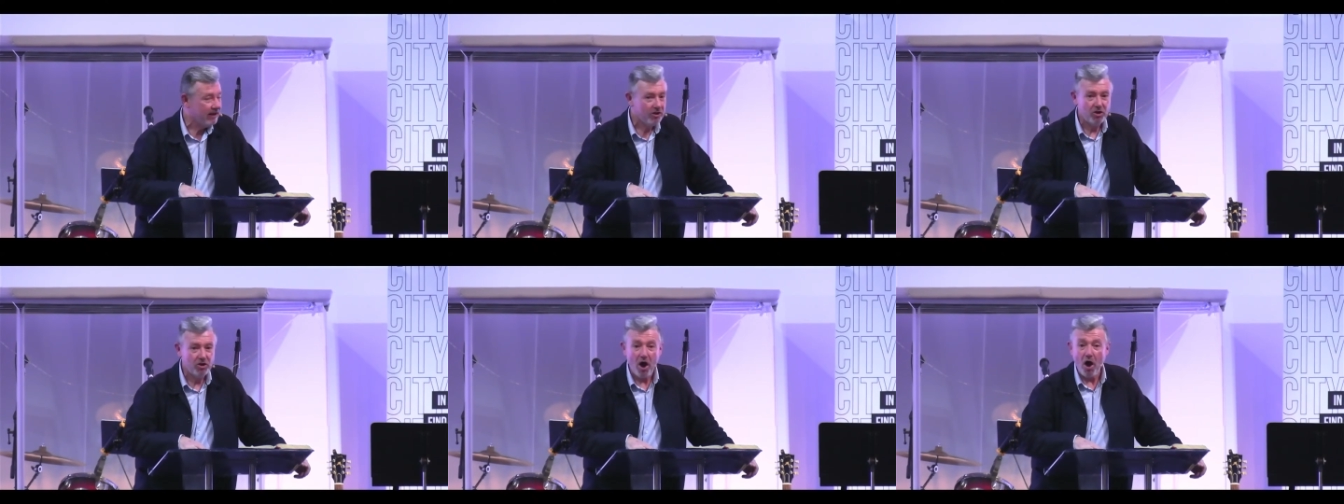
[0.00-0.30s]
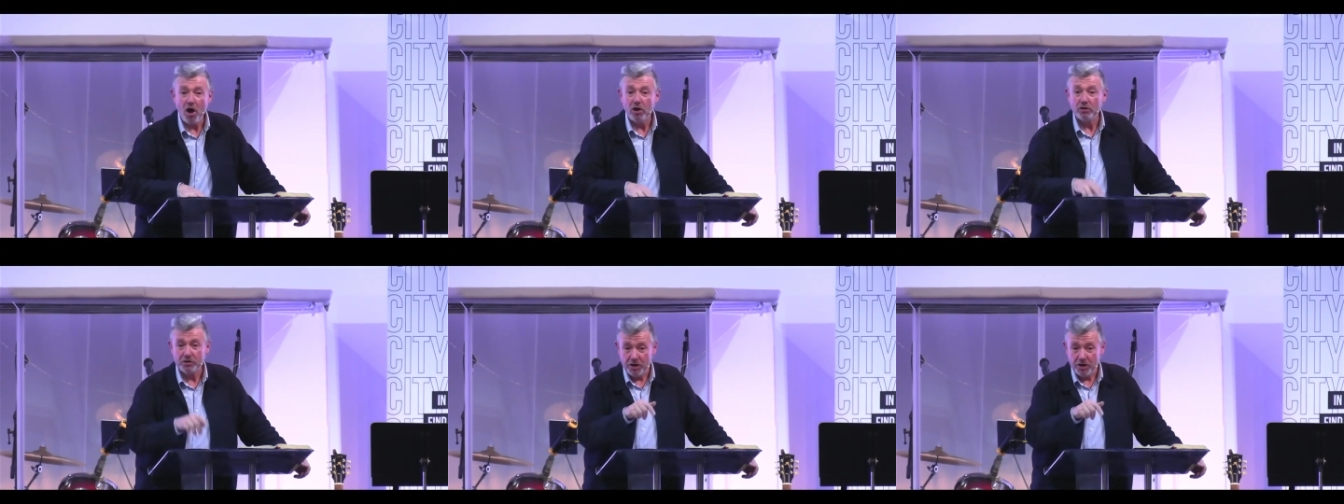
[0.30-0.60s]

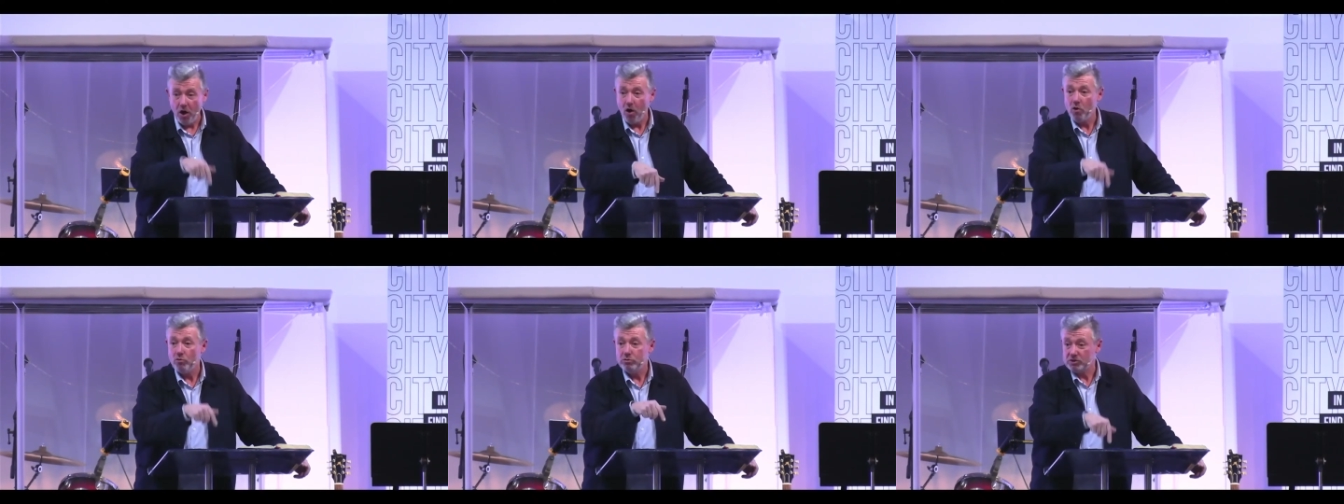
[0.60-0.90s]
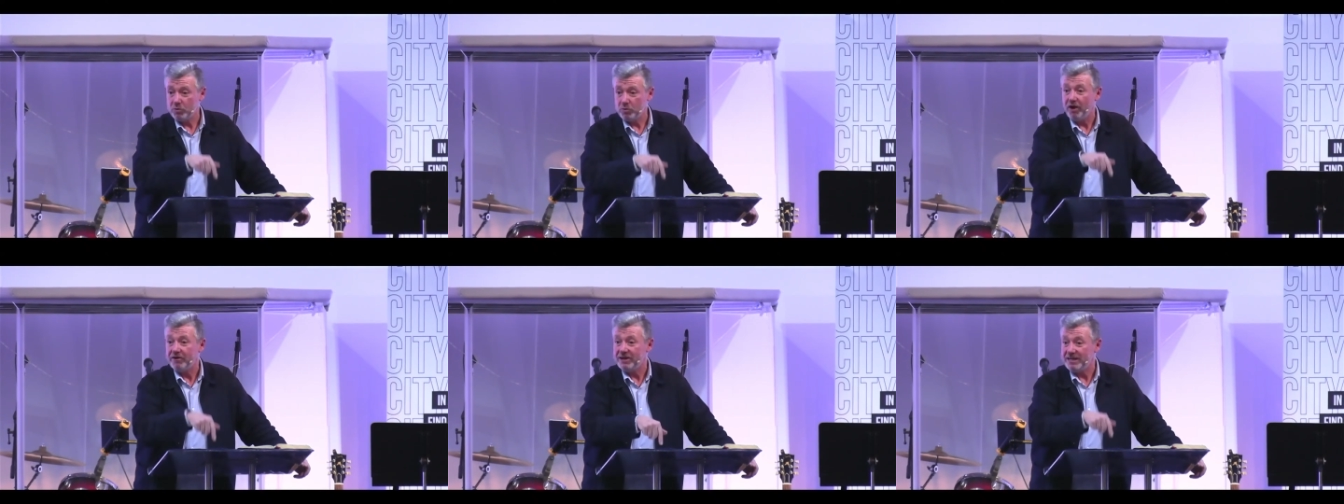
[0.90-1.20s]
God knows
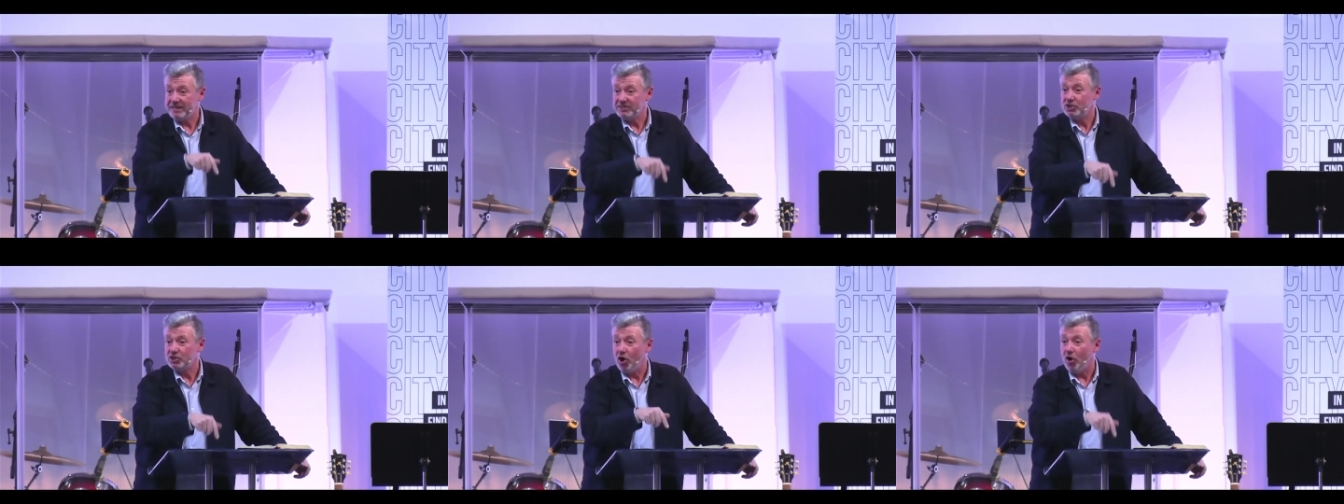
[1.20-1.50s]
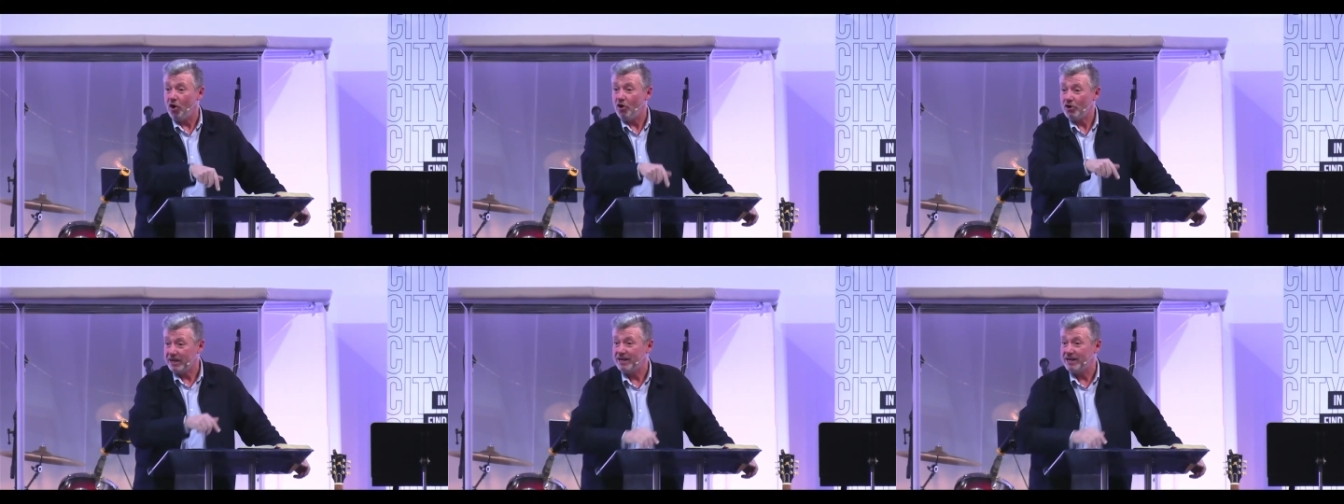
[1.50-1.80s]
what He's
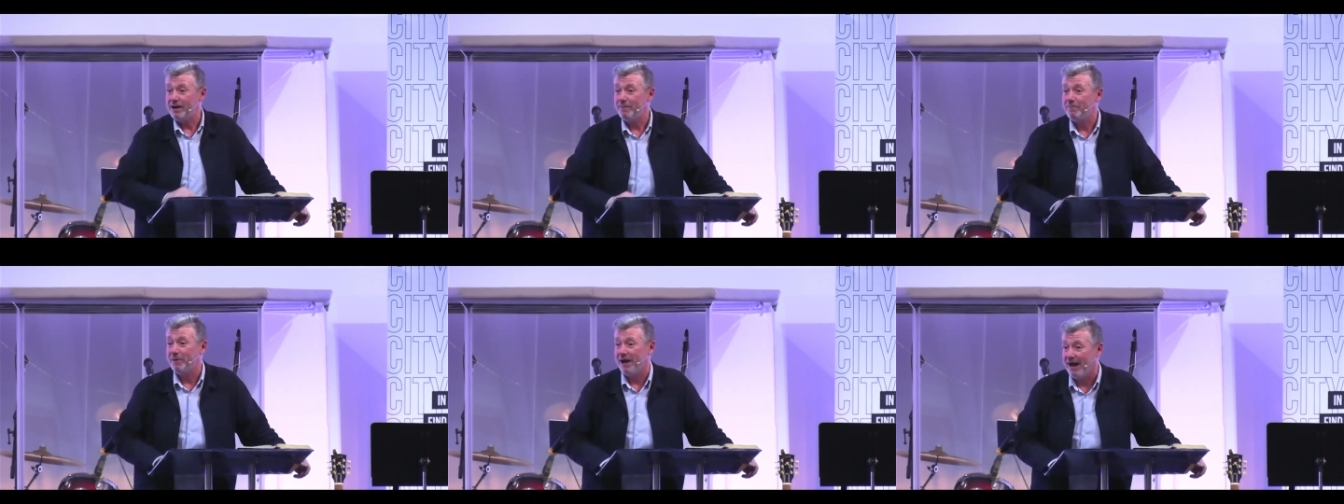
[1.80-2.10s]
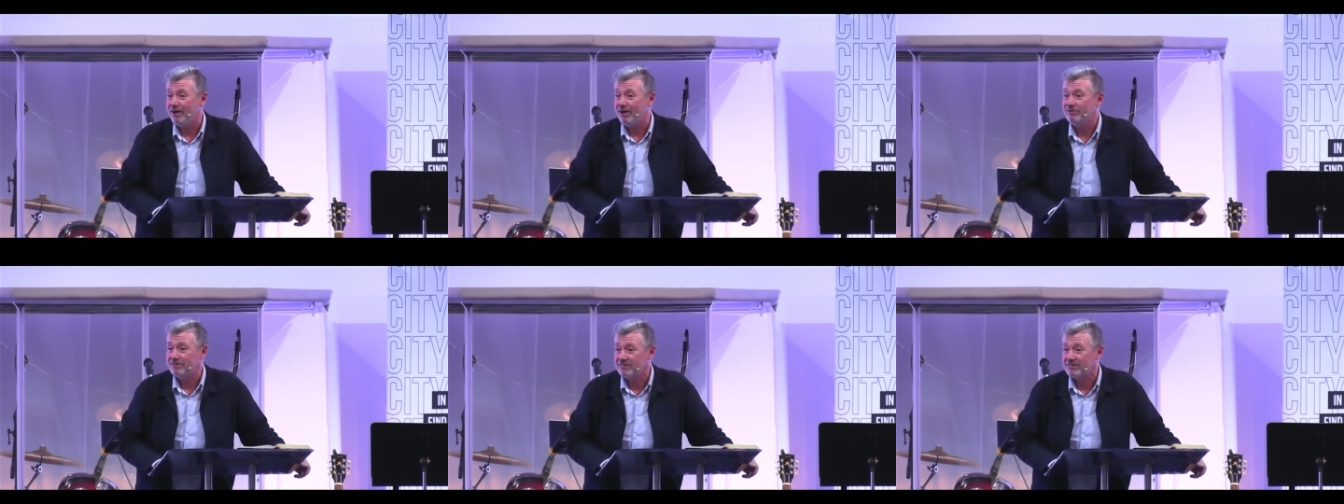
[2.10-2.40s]
talking
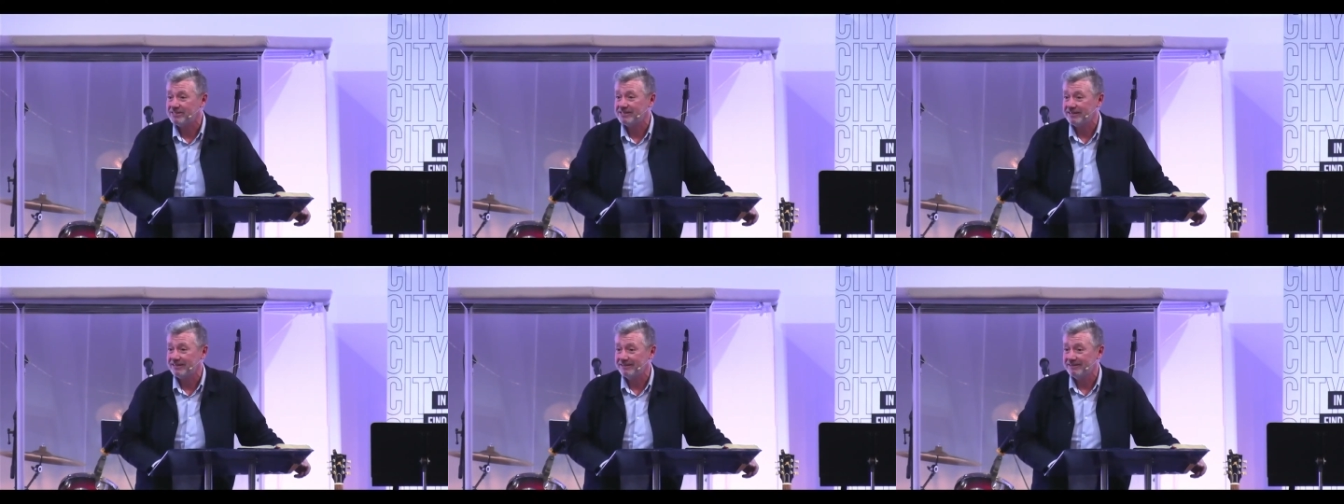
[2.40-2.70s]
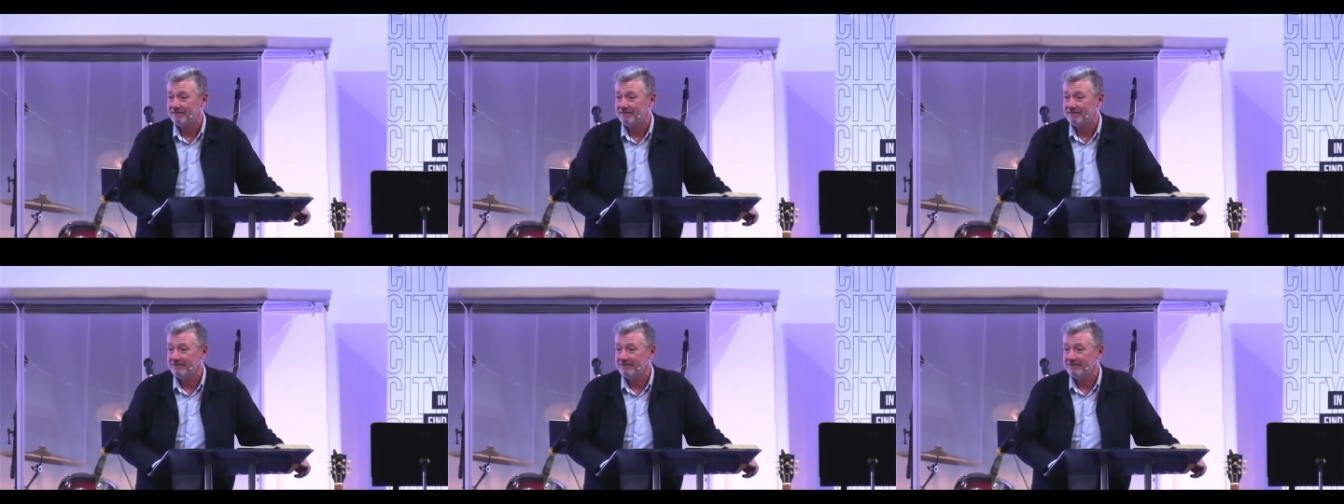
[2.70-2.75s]
about